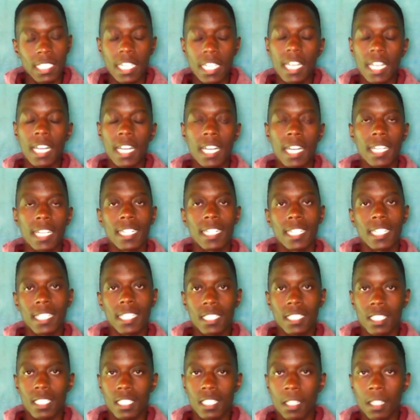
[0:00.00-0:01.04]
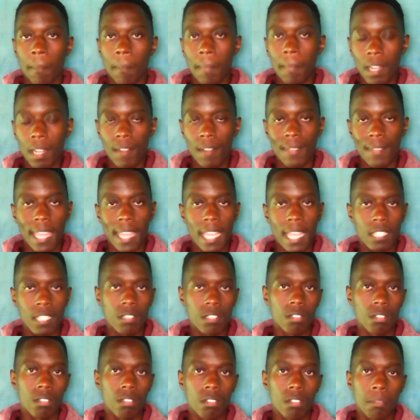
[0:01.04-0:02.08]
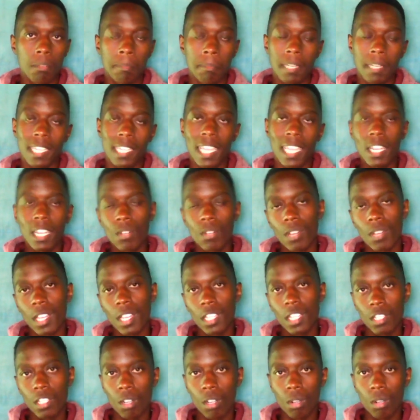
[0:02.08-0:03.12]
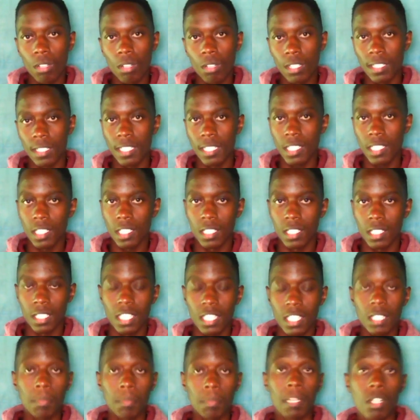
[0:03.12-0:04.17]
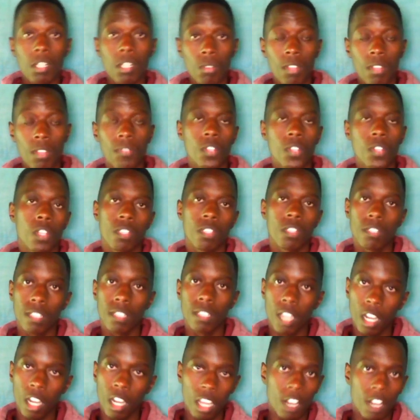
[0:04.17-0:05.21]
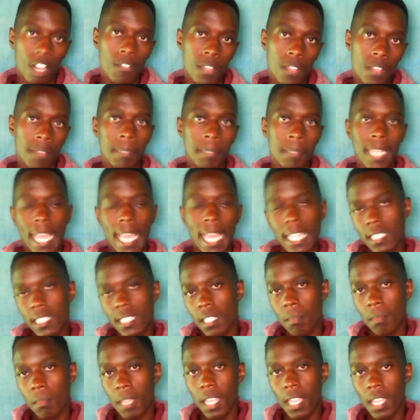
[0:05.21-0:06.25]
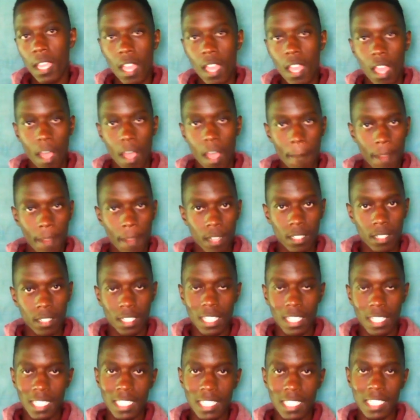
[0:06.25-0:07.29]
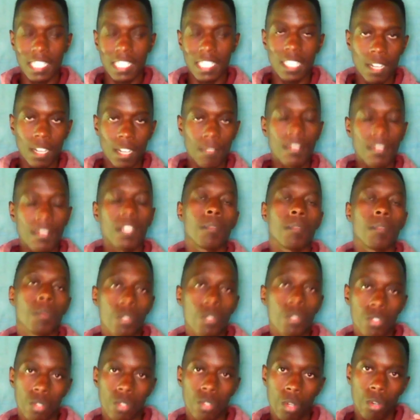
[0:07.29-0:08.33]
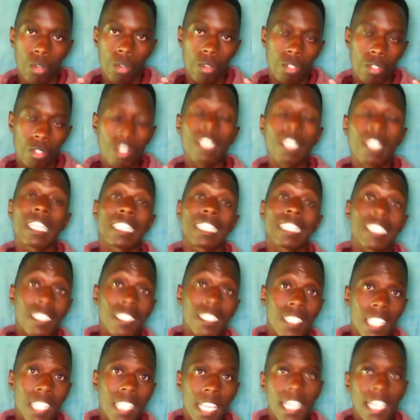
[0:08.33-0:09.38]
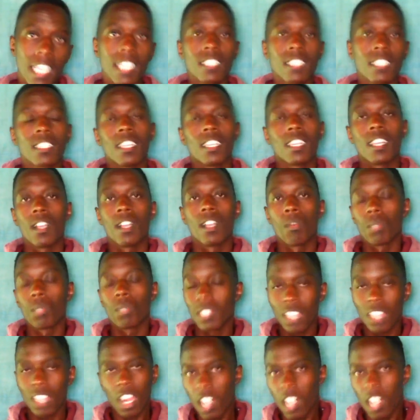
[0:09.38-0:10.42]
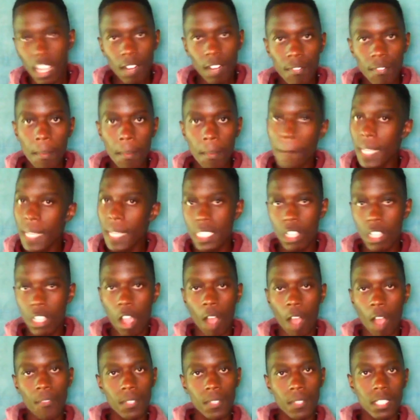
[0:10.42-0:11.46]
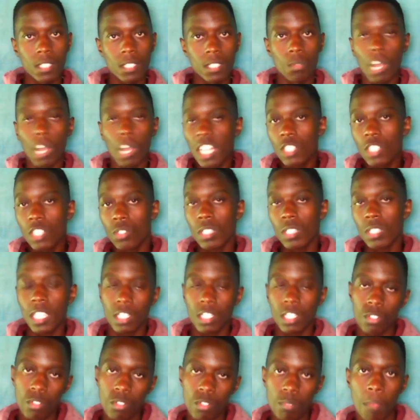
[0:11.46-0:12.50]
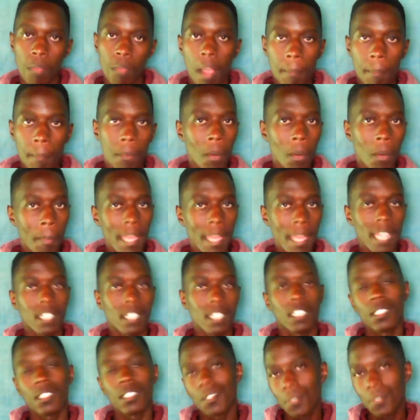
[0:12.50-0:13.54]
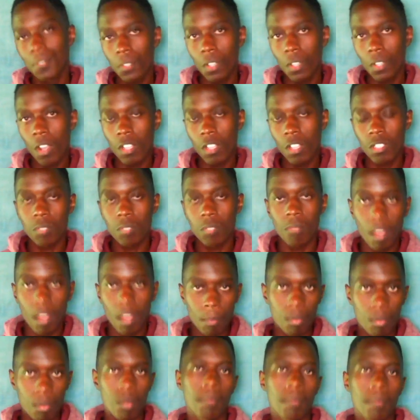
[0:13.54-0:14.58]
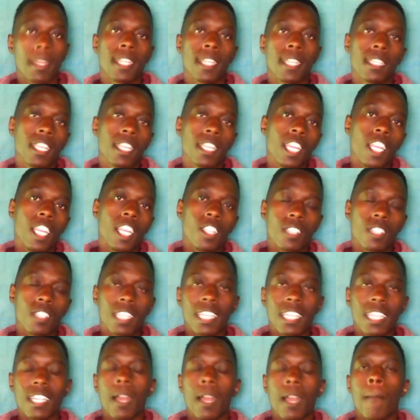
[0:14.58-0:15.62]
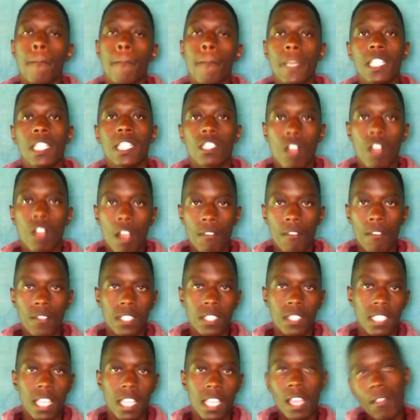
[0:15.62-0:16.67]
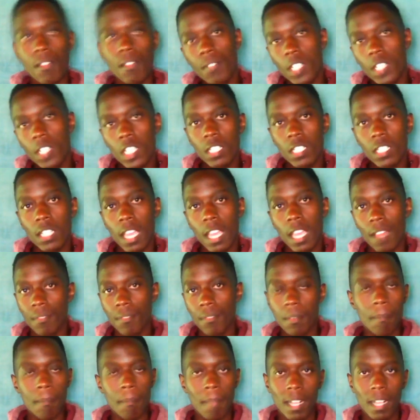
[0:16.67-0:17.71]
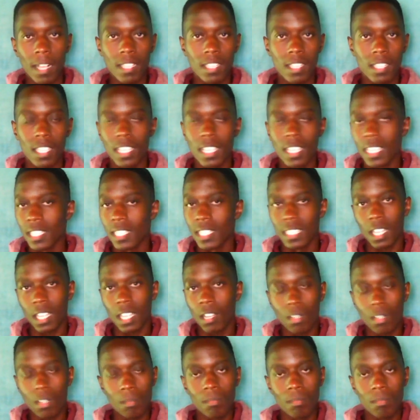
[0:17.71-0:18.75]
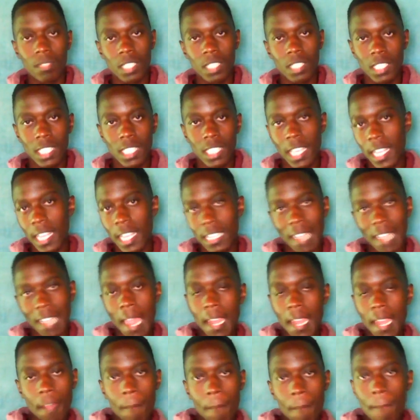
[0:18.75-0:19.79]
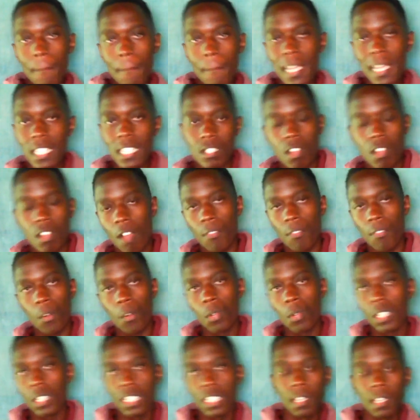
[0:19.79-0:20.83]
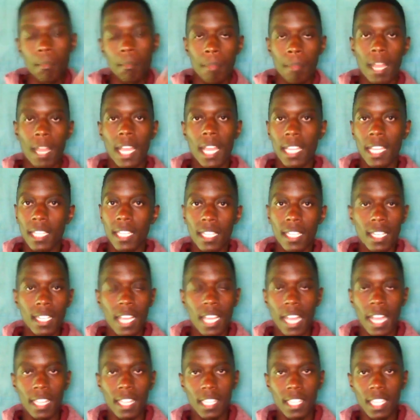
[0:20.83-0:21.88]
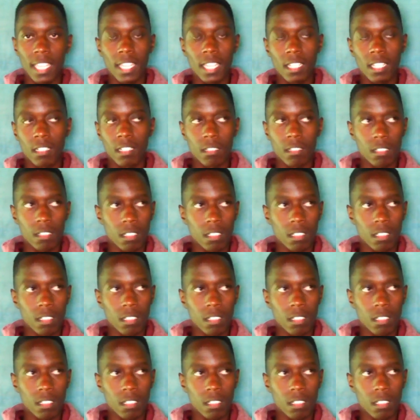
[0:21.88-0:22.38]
yeah, it's a bit of a hassle. But anyway, it's been a quick video. A lot of you have been asking me about is it still available, so you can still get it. It's a of amazing offers once you get smart broadband. On smart broadband, amazing offers every month. Telkom just had an amazing offer where you can buy, I think